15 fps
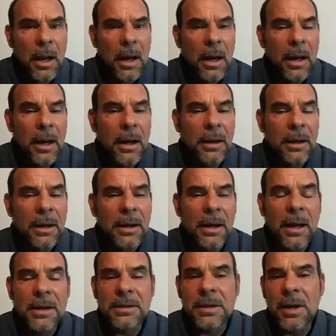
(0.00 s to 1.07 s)
and it
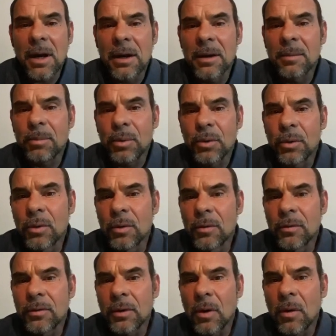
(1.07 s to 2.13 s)
has not
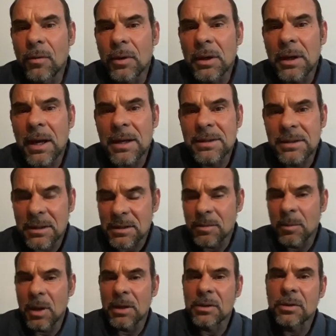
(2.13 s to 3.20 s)
improved over the last 6
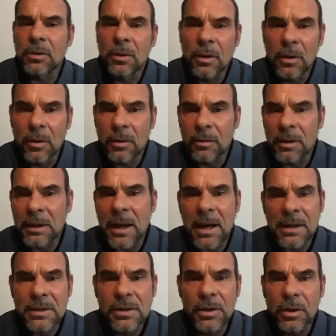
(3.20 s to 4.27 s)
months or the
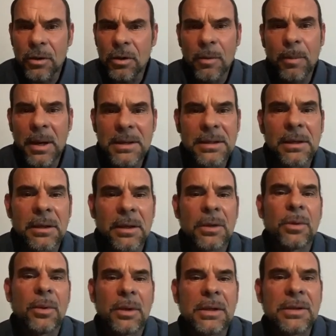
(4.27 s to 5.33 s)
last year. You're basically
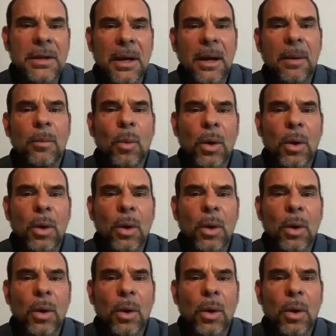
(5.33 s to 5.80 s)
doing the same